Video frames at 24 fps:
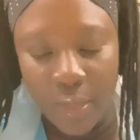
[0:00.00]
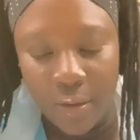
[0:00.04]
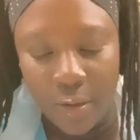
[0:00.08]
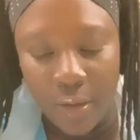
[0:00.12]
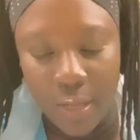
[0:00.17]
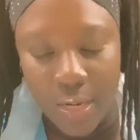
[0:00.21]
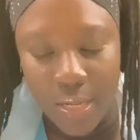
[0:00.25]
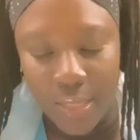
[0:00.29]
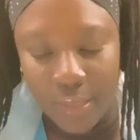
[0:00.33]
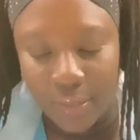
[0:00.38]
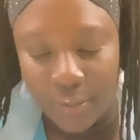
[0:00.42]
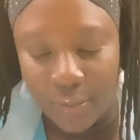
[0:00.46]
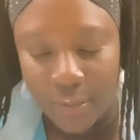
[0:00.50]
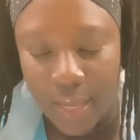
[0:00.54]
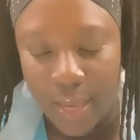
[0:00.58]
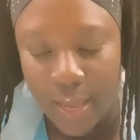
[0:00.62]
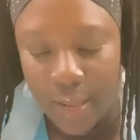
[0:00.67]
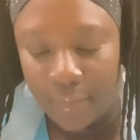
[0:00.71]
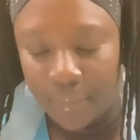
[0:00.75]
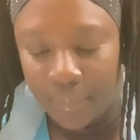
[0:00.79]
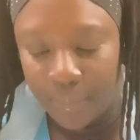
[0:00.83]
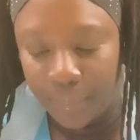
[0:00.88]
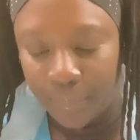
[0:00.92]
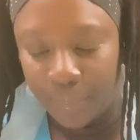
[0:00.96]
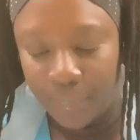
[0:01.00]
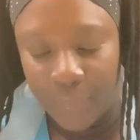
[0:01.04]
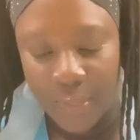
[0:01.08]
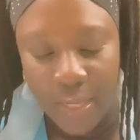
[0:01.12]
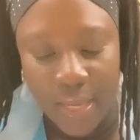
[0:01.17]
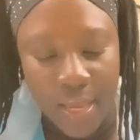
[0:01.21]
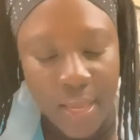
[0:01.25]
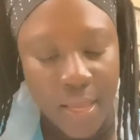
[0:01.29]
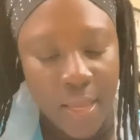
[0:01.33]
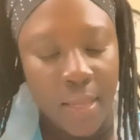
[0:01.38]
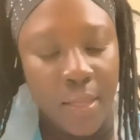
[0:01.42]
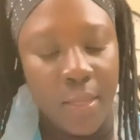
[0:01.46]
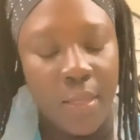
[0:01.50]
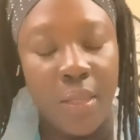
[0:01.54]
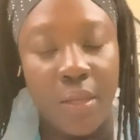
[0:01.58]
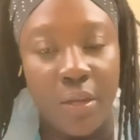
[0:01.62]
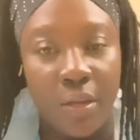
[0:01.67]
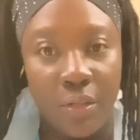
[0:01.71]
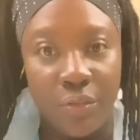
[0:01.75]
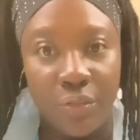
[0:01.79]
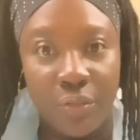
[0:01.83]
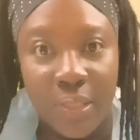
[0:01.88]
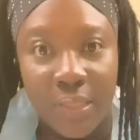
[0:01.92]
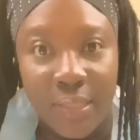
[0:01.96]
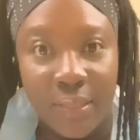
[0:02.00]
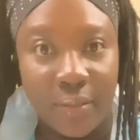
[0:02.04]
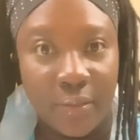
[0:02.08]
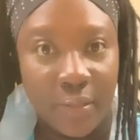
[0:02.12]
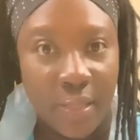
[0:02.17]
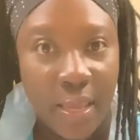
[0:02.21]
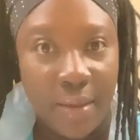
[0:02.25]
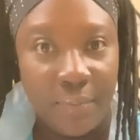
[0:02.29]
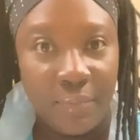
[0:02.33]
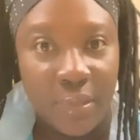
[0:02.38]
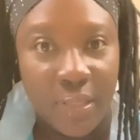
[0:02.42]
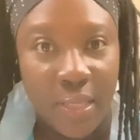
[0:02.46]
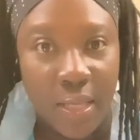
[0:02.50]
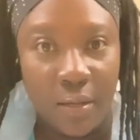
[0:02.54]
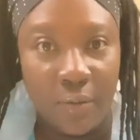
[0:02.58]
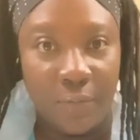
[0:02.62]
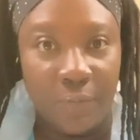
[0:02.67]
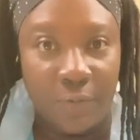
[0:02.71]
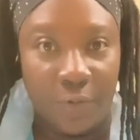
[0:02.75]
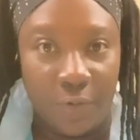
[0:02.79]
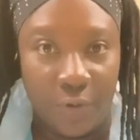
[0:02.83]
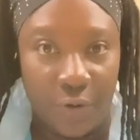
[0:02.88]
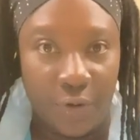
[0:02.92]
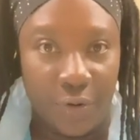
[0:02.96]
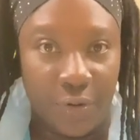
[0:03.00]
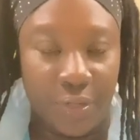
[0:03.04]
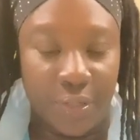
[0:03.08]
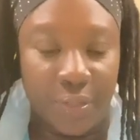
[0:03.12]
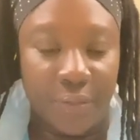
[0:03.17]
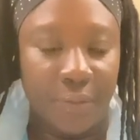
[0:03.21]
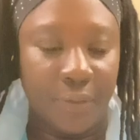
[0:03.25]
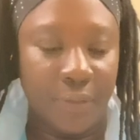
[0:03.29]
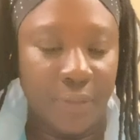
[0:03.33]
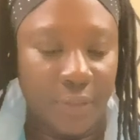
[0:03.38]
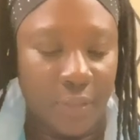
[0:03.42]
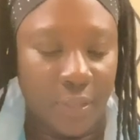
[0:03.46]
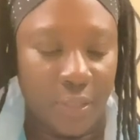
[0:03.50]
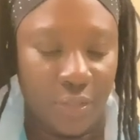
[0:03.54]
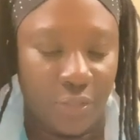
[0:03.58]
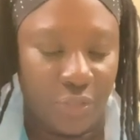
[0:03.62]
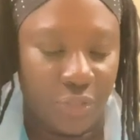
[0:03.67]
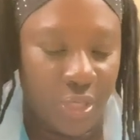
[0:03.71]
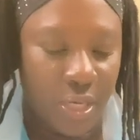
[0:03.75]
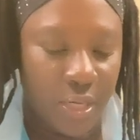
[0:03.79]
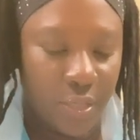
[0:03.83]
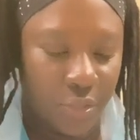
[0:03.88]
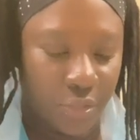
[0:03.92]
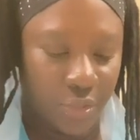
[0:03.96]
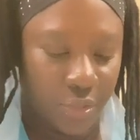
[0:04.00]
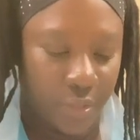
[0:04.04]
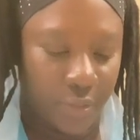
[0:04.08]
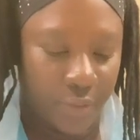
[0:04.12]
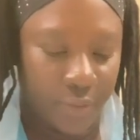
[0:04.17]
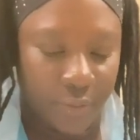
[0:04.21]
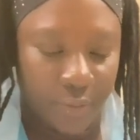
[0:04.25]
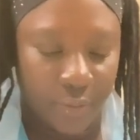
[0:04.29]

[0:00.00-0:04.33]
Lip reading: Understand? You're gonna do the same thing for the ginger.